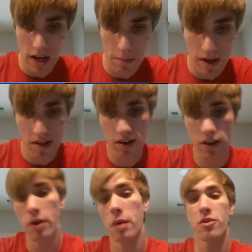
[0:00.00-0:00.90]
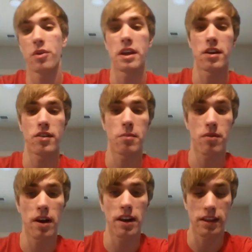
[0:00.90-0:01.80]
And basically what I'm doing here is I'm
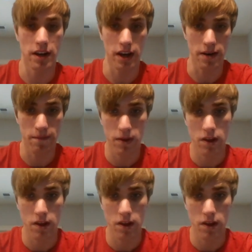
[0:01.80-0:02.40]
threatening the knight.